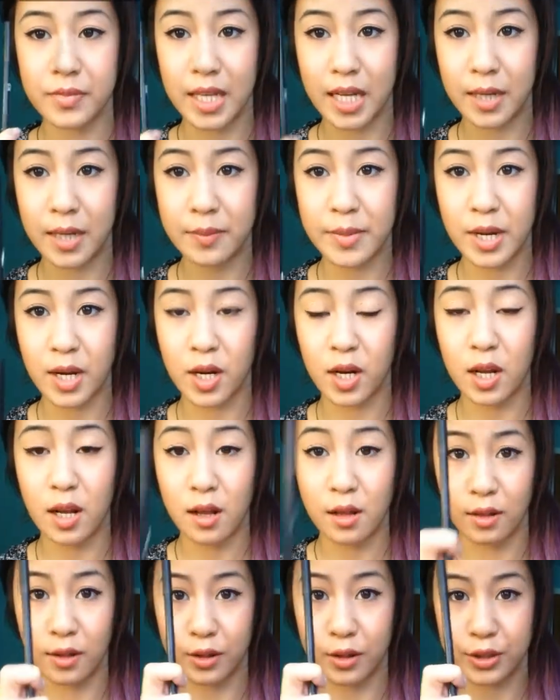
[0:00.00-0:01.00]
Get a mirror,
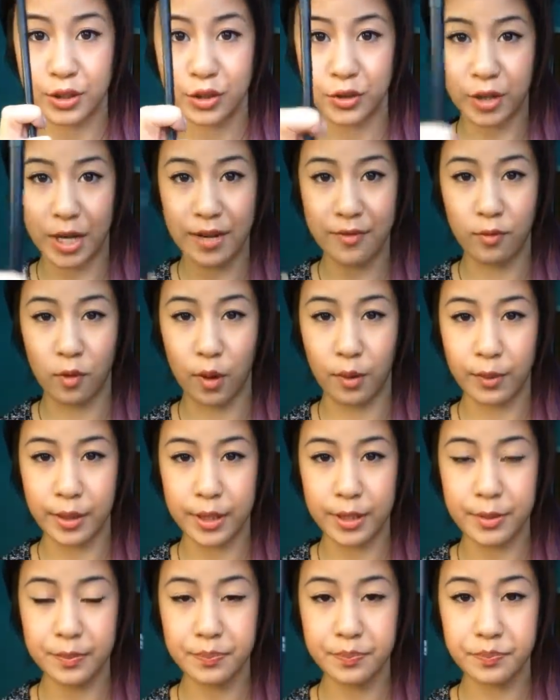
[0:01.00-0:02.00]
look straight
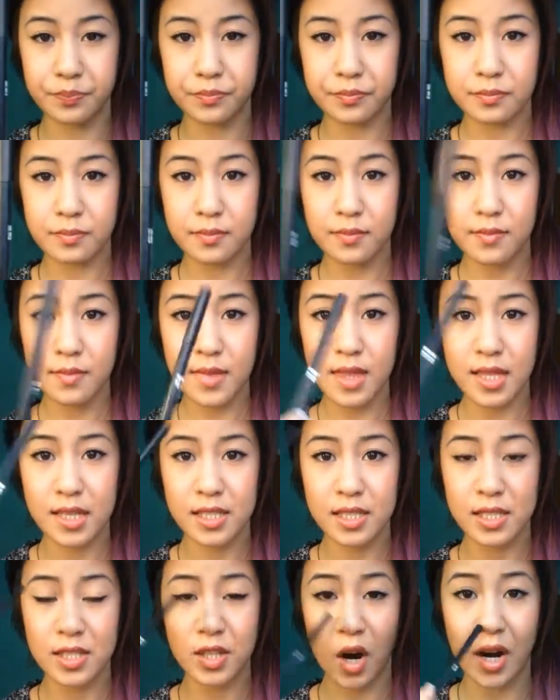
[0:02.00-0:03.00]
forward,
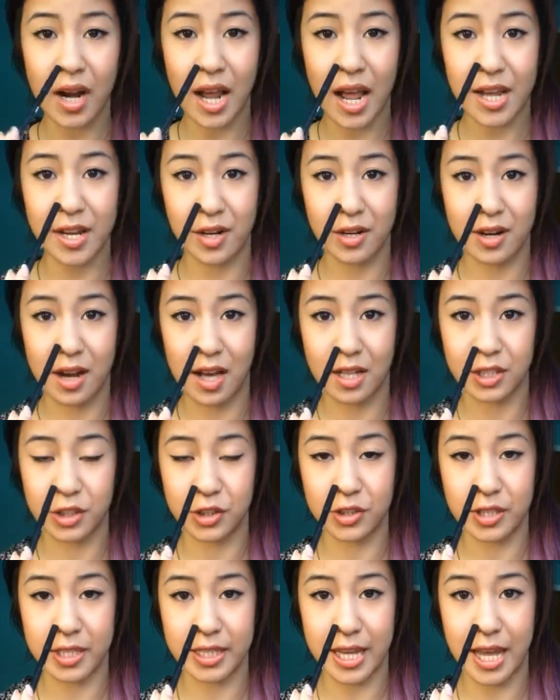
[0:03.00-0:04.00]
start at your
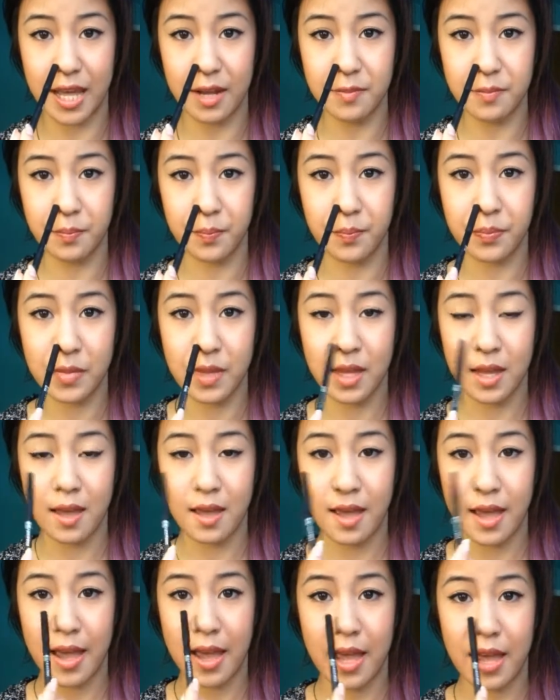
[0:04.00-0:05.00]
nostril again,
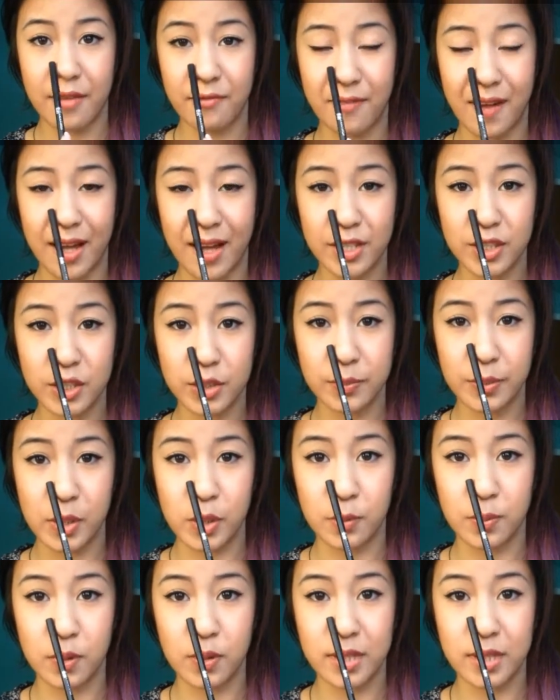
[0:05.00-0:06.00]
find your
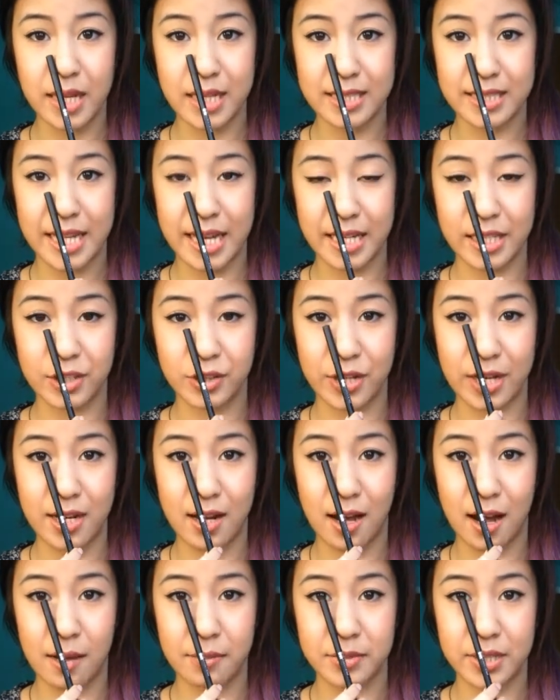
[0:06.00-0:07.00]
pupil and take a
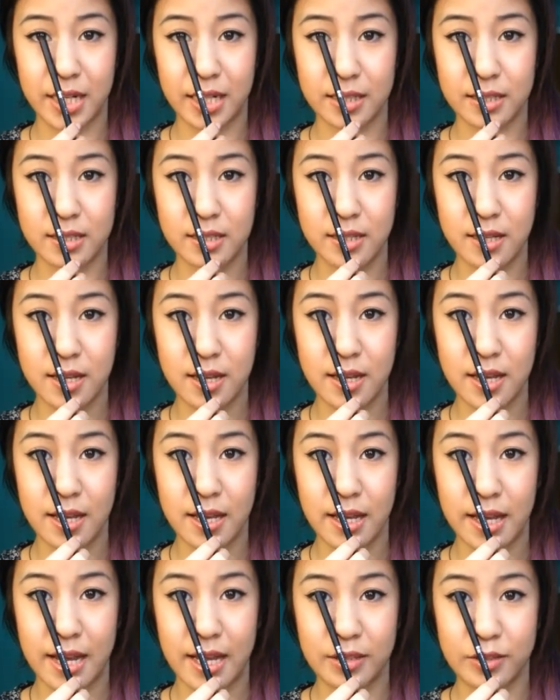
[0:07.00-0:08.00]
straight object
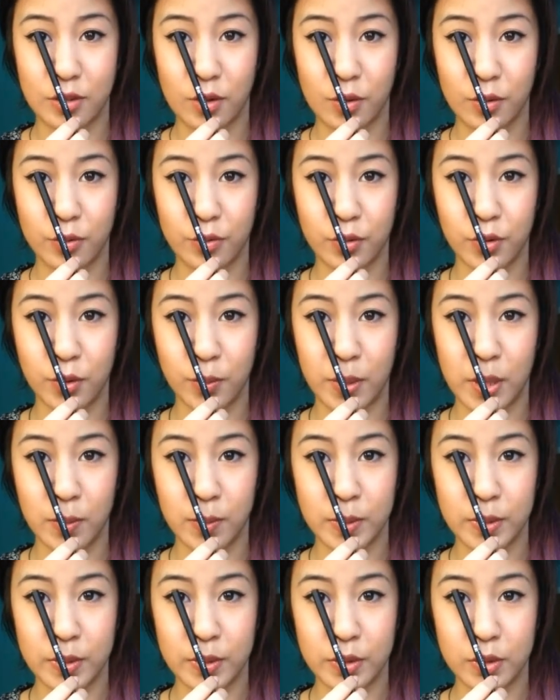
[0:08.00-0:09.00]
and go through the
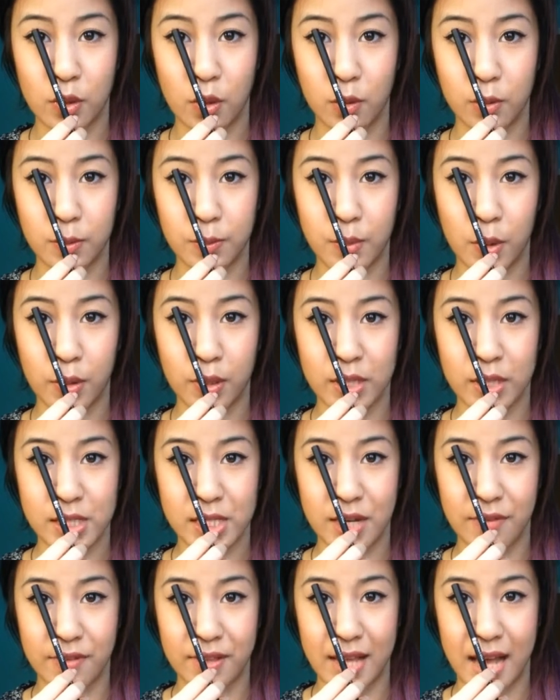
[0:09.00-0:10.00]
pupil. Don't poke
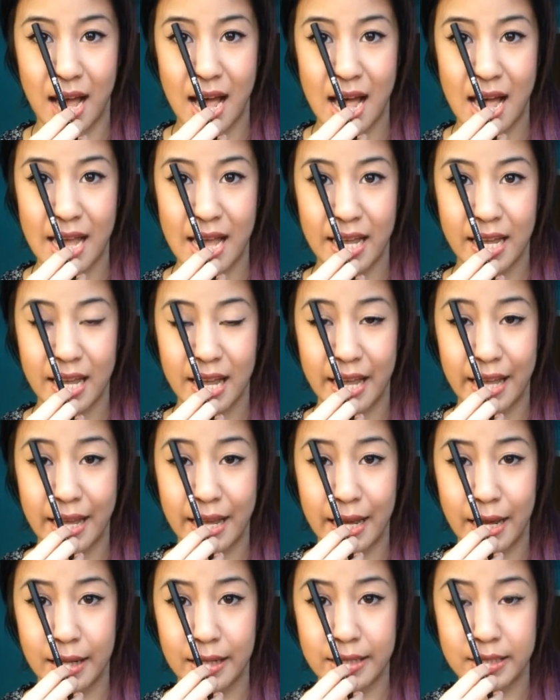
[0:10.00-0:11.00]
yourself in the eye,
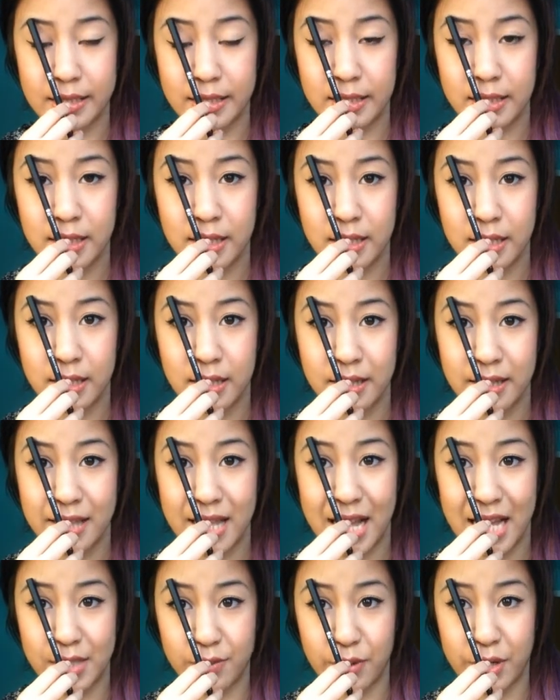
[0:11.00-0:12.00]
and
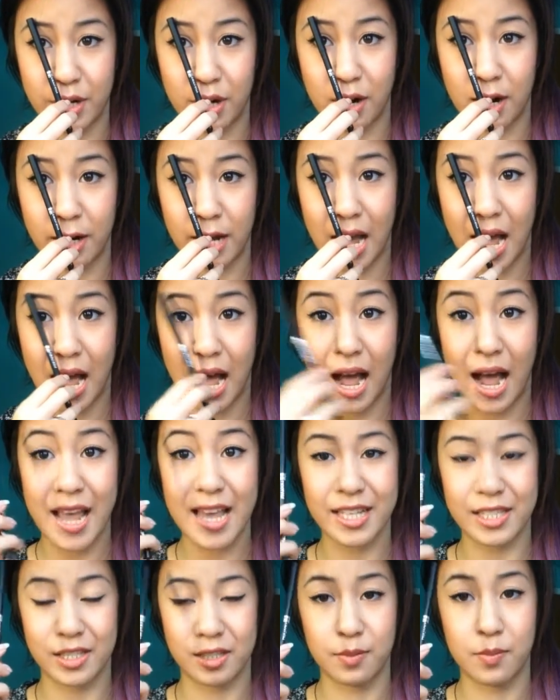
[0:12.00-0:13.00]
that's where your
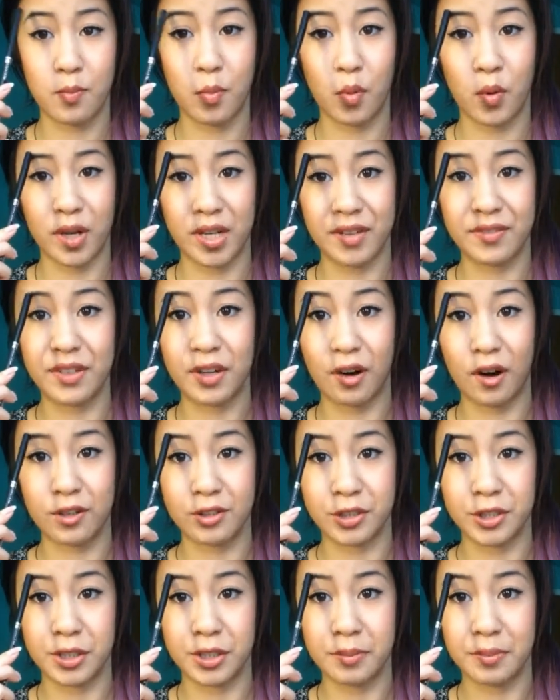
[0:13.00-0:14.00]
highest point of your
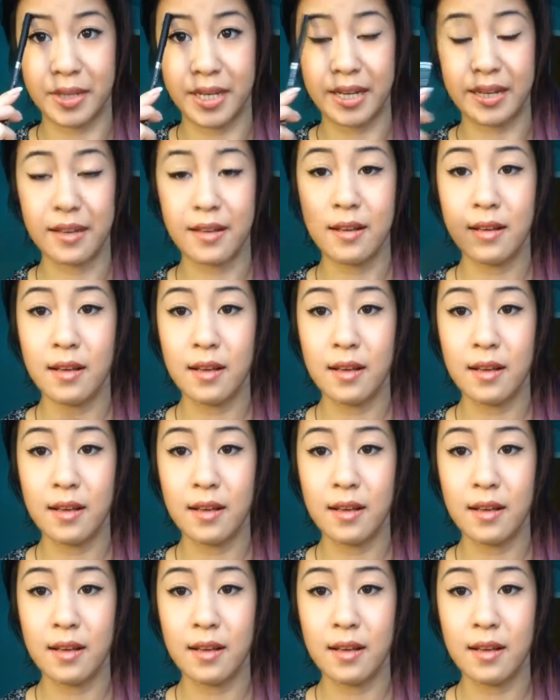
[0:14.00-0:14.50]
arch should be.